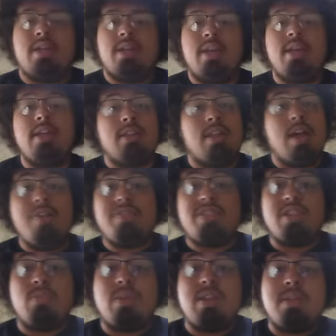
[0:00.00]
He
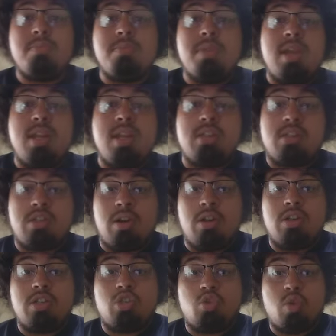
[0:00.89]
loves it when the media
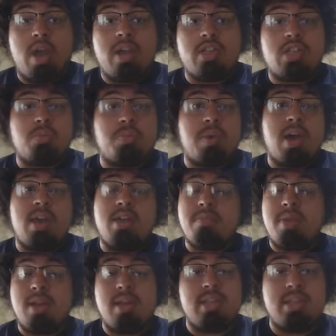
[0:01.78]
talks trash about
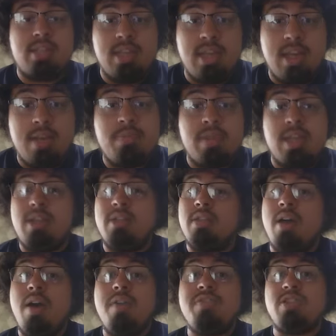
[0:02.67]
him and his team. He
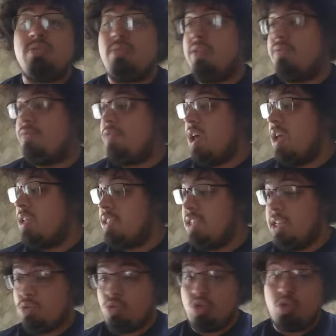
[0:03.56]
loves it when
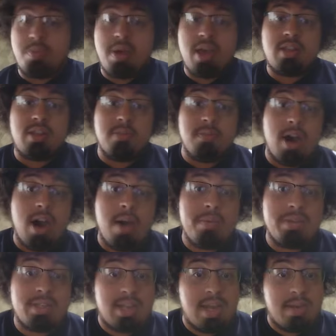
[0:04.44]
fans disrespect him.
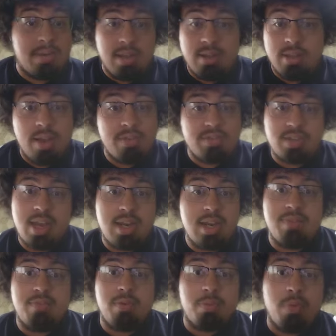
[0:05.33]
Obviously, that he loves
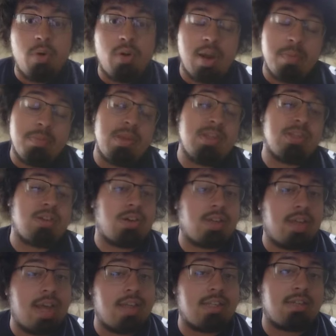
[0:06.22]
that even more. And I'm being
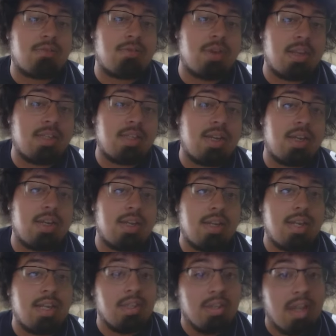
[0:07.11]
sarcastic when I'm saying
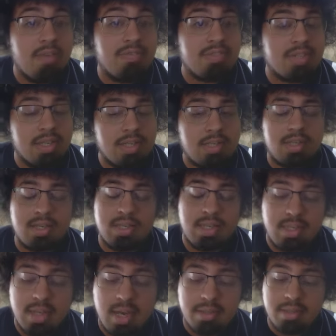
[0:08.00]
he, he loves this because
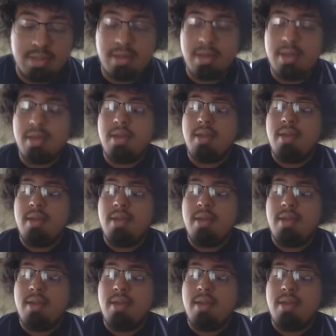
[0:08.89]
he doesn't.